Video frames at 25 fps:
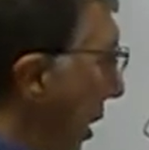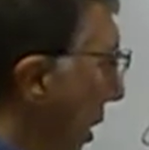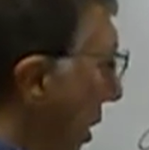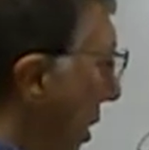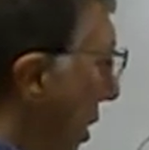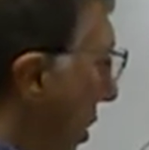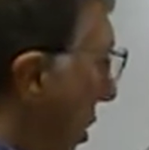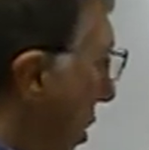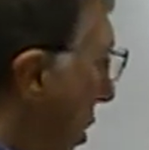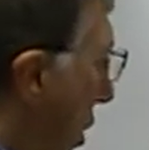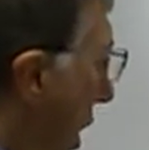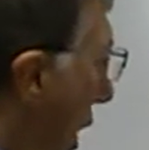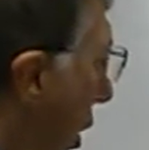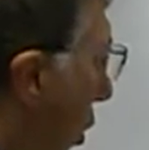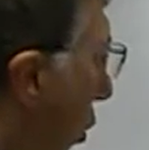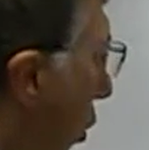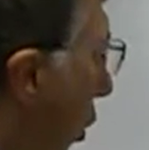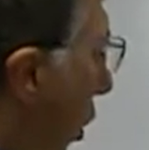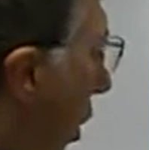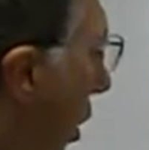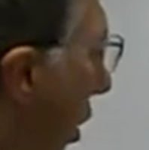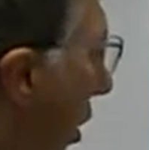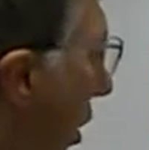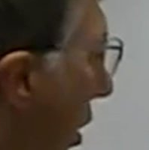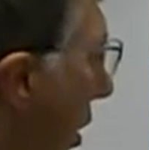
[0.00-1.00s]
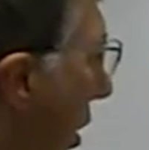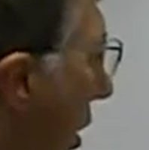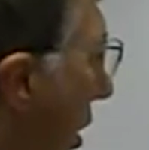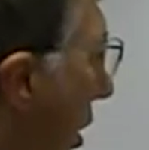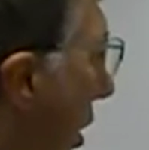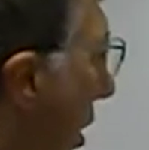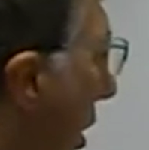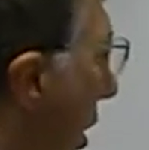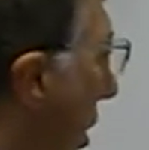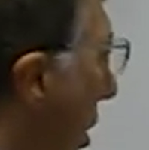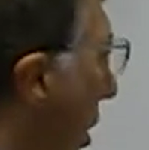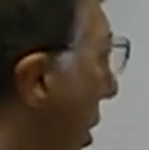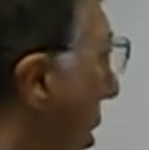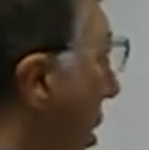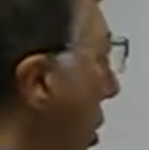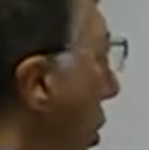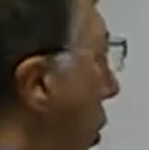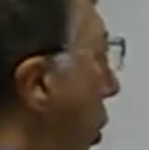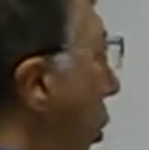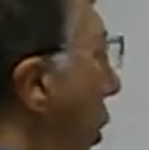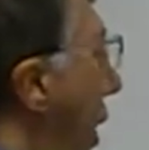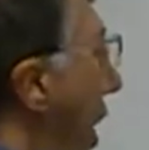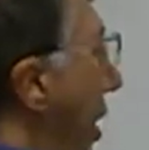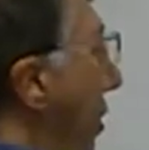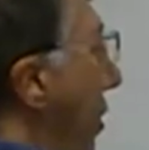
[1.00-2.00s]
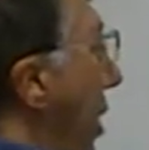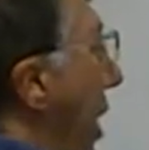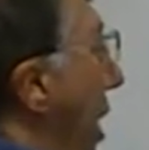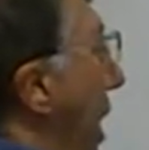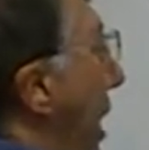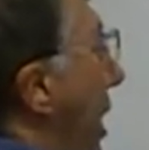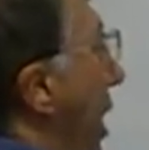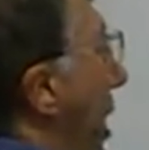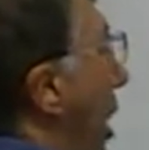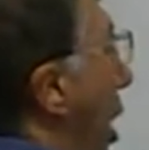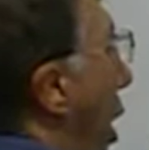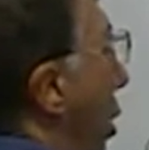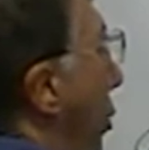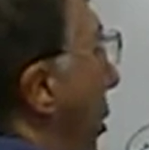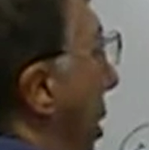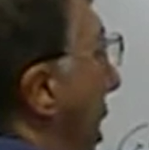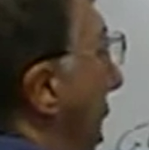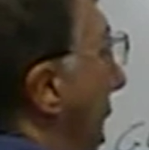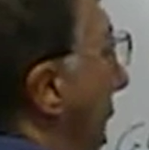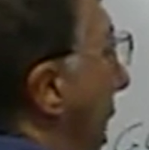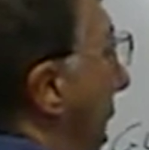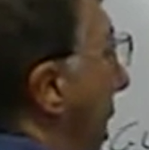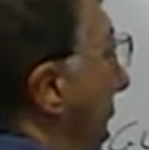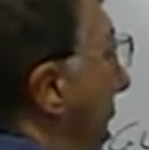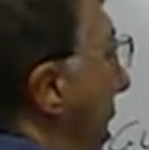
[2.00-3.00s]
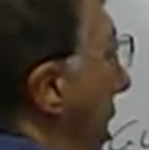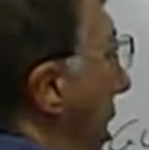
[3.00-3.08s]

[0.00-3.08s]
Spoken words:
So, we have the ink coming in,